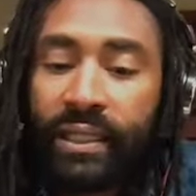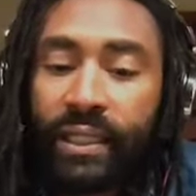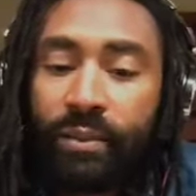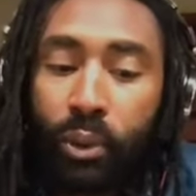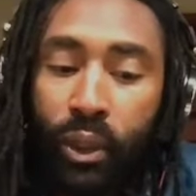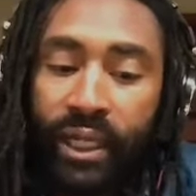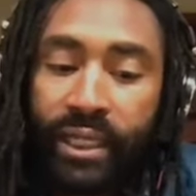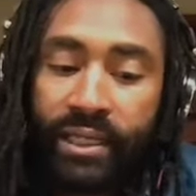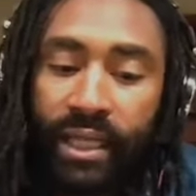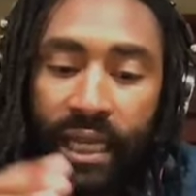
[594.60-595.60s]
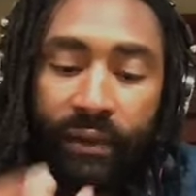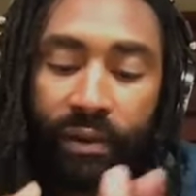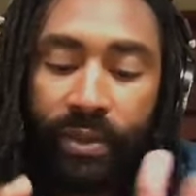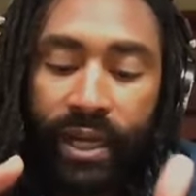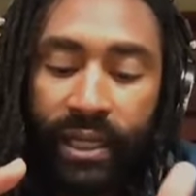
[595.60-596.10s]
the point is, like,
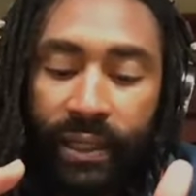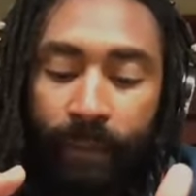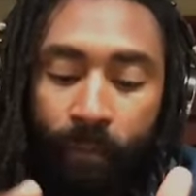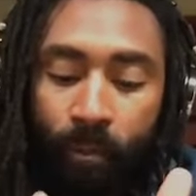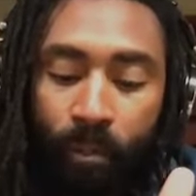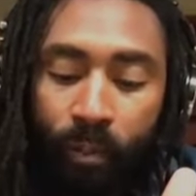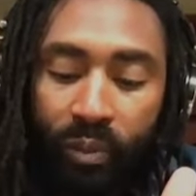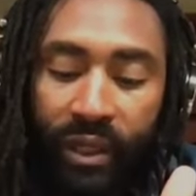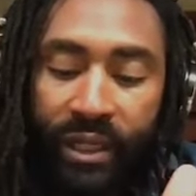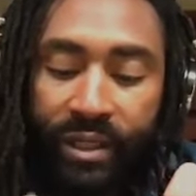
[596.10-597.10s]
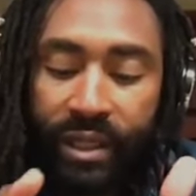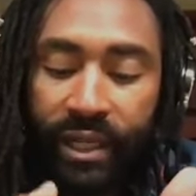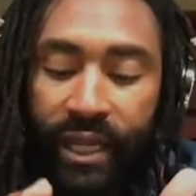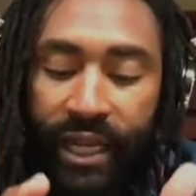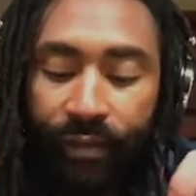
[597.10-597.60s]
everybody is going
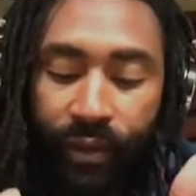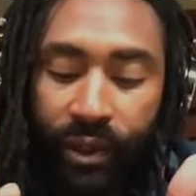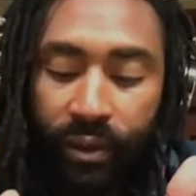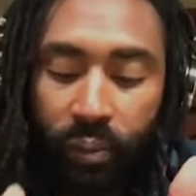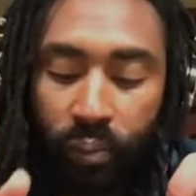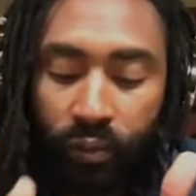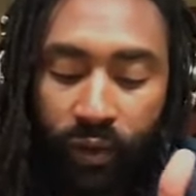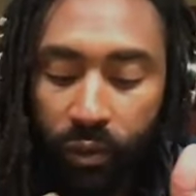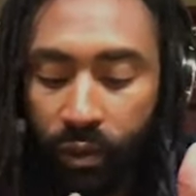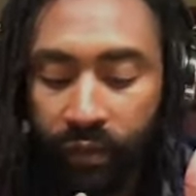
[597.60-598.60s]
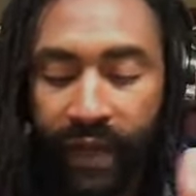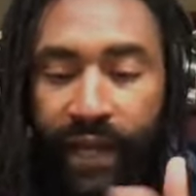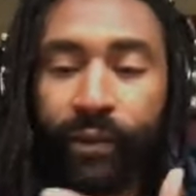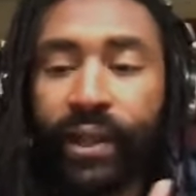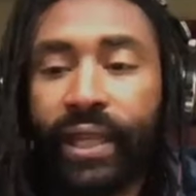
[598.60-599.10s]
to have their view of
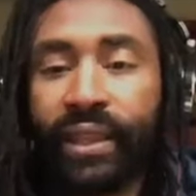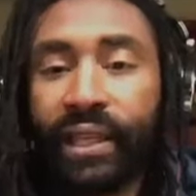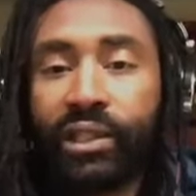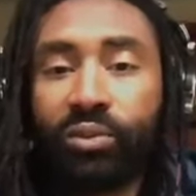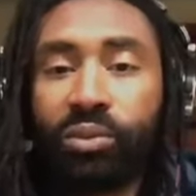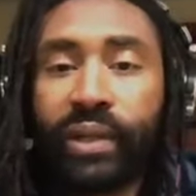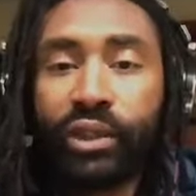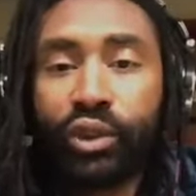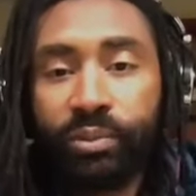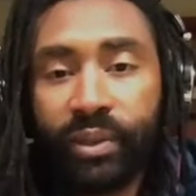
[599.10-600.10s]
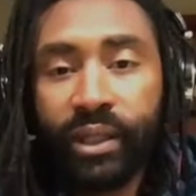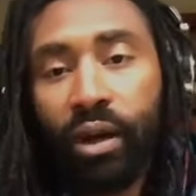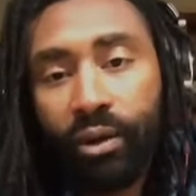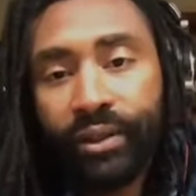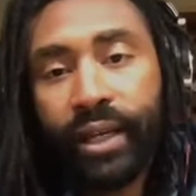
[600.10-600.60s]
how they think Superman should be
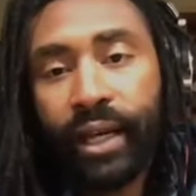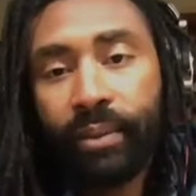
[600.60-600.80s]
all the time,